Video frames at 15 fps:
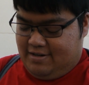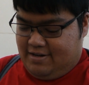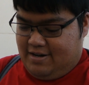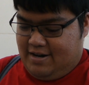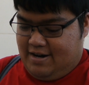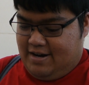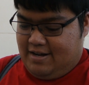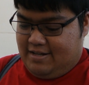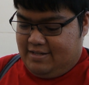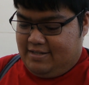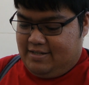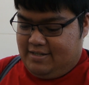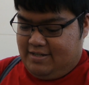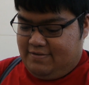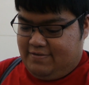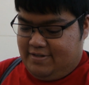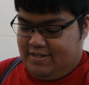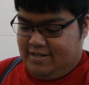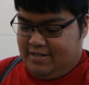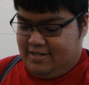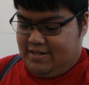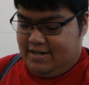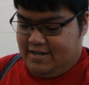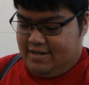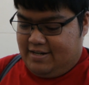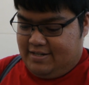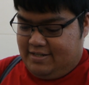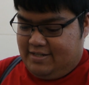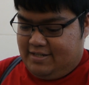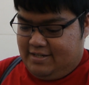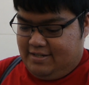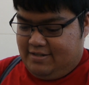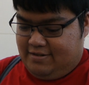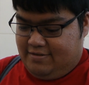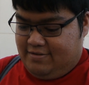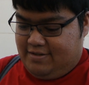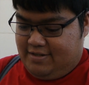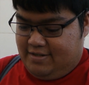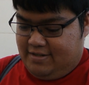And let's see if we can get ourselves.